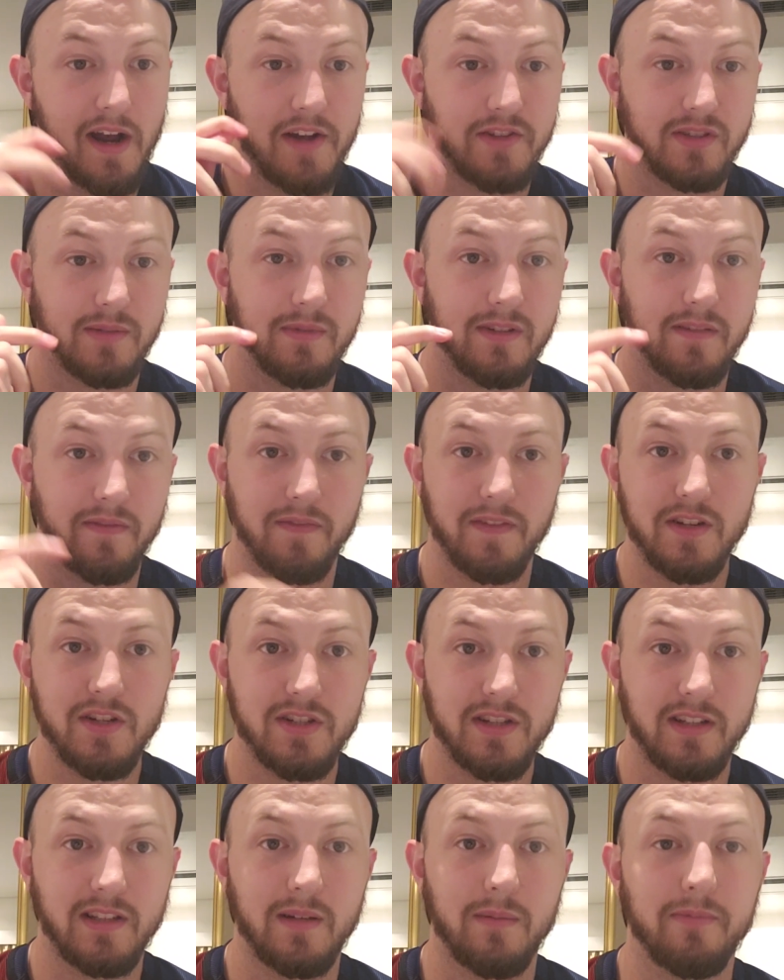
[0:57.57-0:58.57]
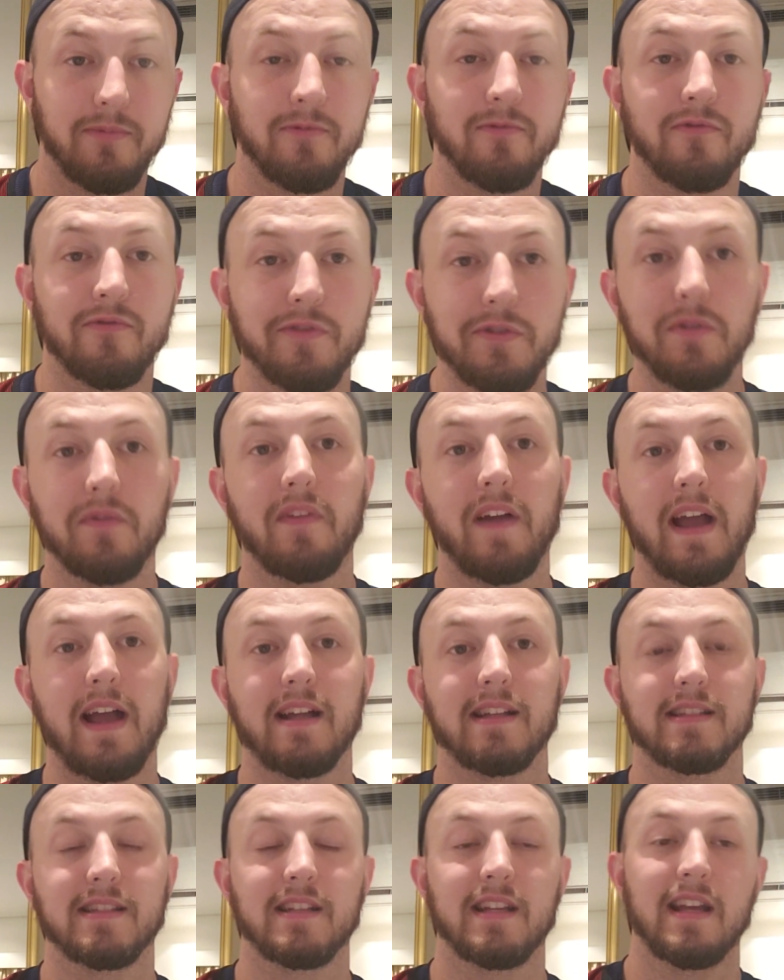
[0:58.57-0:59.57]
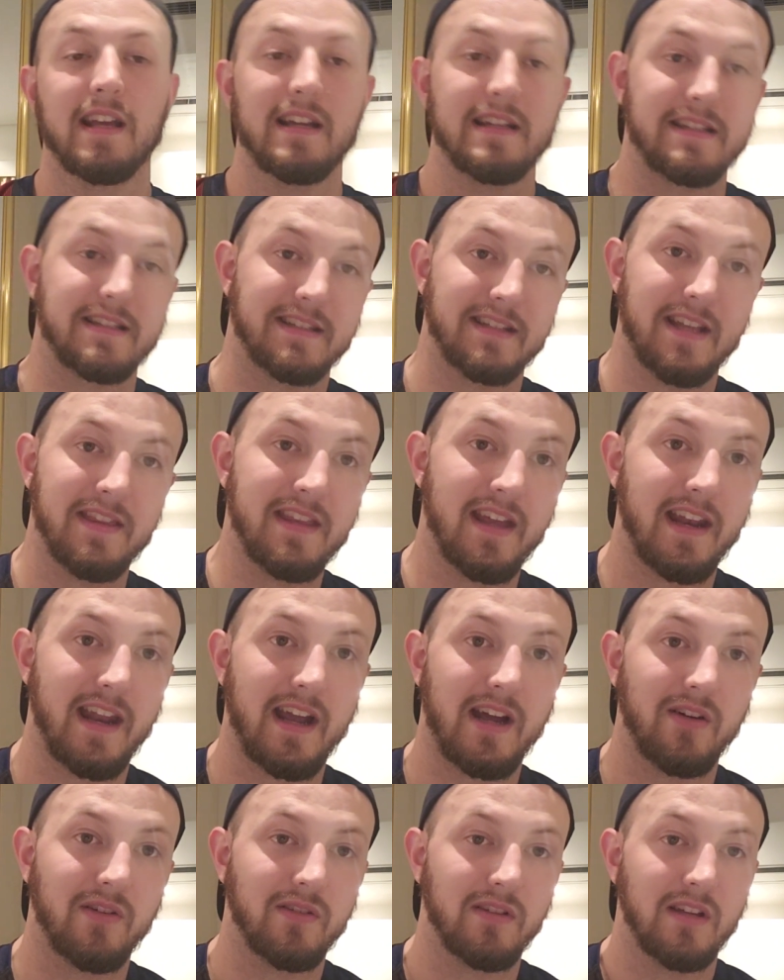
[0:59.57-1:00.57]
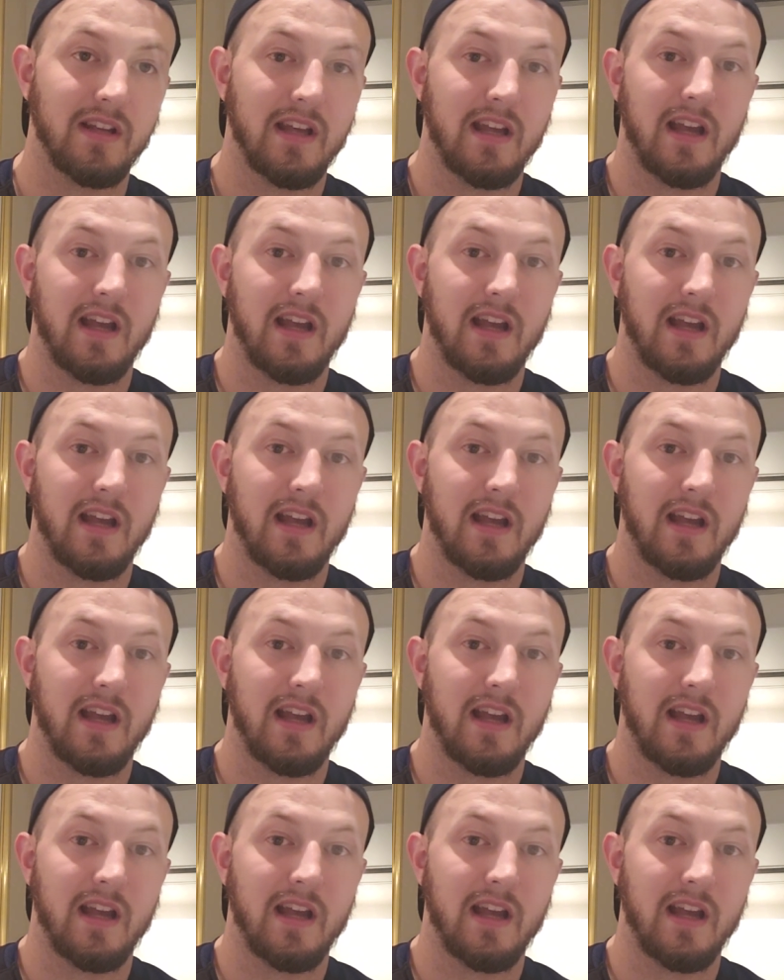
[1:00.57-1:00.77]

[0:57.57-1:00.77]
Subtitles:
So I'm gonna finish that up real fast, send that out,